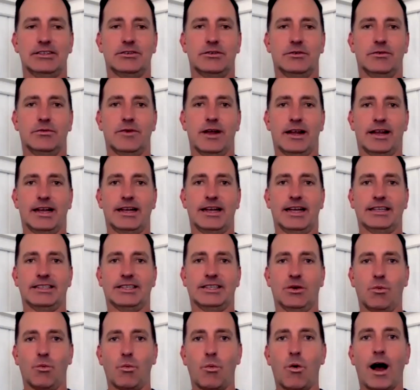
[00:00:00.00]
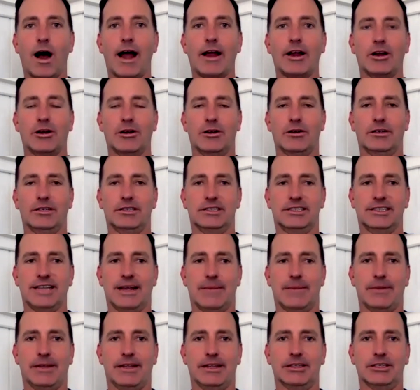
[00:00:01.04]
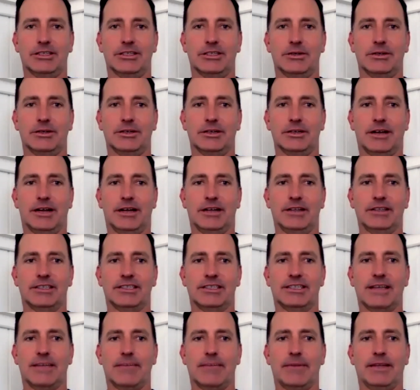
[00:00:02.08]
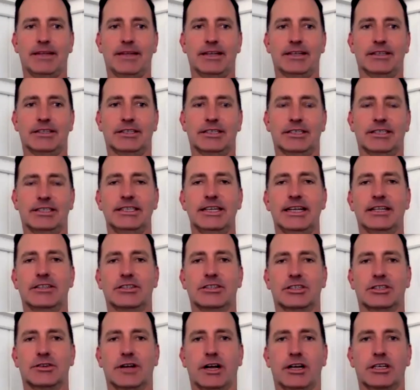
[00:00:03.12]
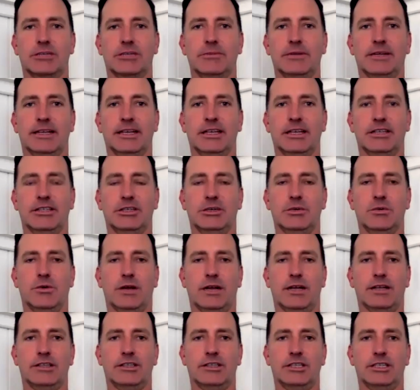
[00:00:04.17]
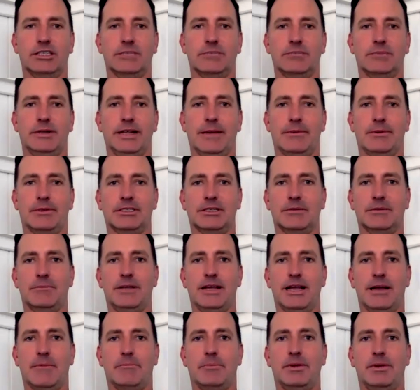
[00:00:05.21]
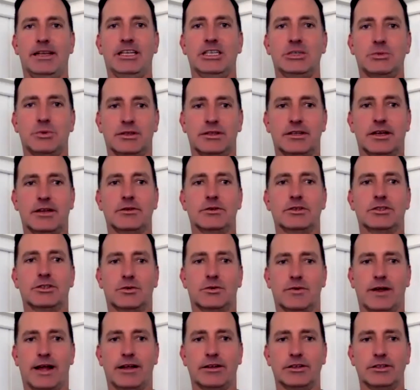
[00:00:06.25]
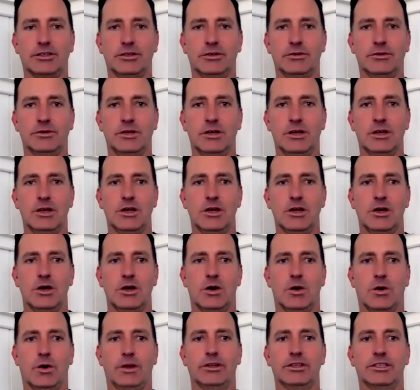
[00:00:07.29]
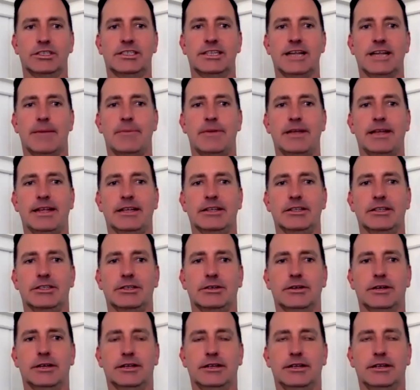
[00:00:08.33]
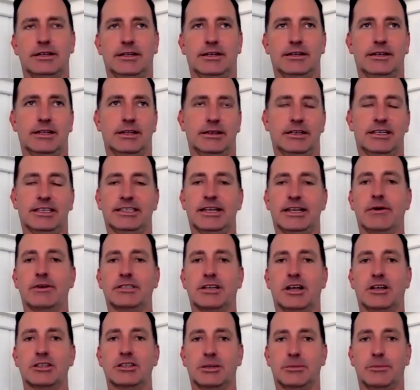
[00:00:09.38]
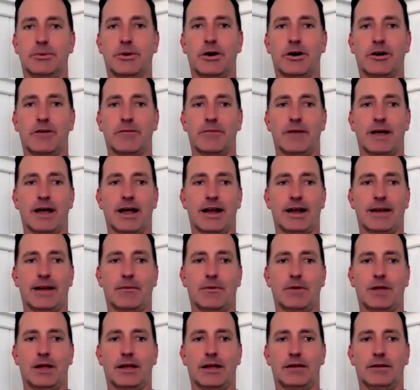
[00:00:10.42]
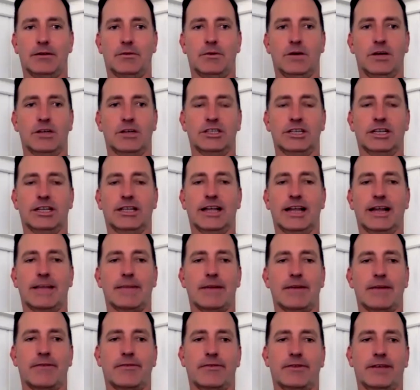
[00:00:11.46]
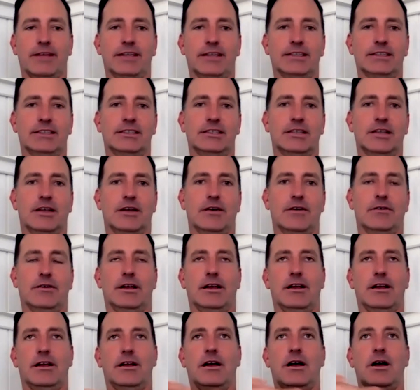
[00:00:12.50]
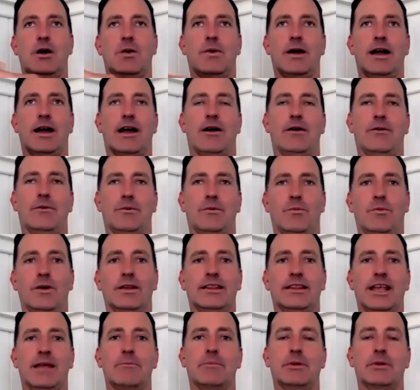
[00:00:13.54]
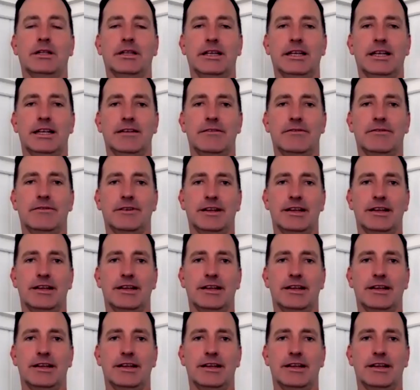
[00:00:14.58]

recognizing why you're stepping into it. Are you stepping into deconstruction because you want to just be able to be at peace with others around you? Or are you stepping into it because that was also part of mine? I'm watching a lot of my friends go, oh, wow, what they believe